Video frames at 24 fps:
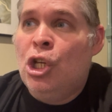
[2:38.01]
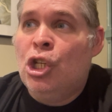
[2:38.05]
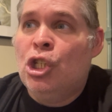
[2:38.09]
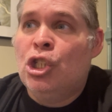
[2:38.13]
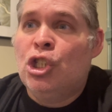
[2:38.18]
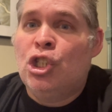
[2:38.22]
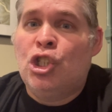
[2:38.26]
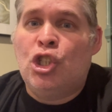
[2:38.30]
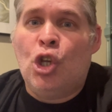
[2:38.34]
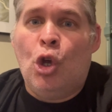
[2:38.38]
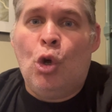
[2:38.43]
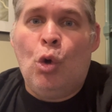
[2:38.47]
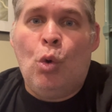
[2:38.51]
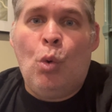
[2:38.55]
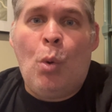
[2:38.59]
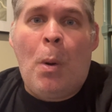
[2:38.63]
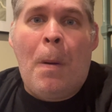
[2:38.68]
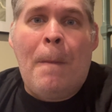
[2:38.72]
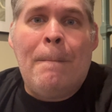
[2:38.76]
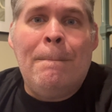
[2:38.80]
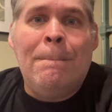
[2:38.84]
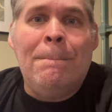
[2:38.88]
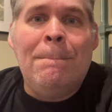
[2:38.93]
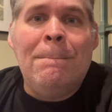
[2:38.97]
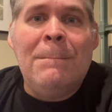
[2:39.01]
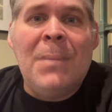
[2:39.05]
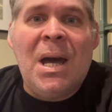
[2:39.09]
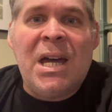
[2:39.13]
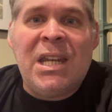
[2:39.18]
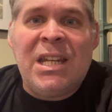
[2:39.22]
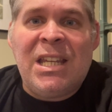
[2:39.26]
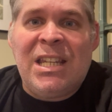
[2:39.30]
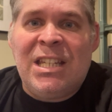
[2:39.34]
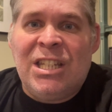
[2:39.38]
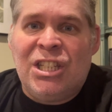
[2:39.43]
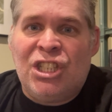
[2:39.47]
So
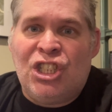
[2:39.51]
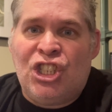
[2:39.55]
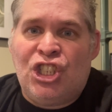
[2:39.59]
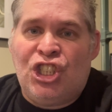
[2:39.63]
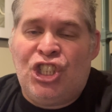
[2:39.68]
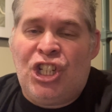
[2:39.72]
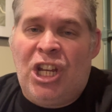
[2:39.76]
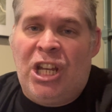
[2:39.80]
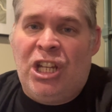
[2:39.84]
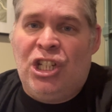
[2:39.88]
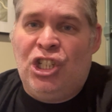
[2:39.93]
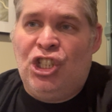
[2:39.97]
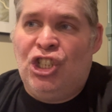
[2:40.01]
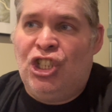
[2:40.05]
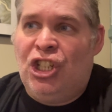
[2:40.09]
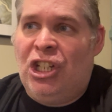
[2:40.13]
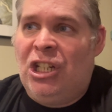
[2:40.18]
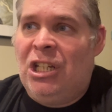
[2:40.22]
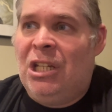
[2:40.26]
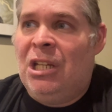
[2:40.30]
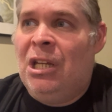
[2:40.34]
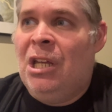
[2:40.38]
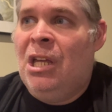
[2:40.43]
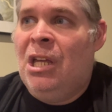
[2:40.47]
money is changing.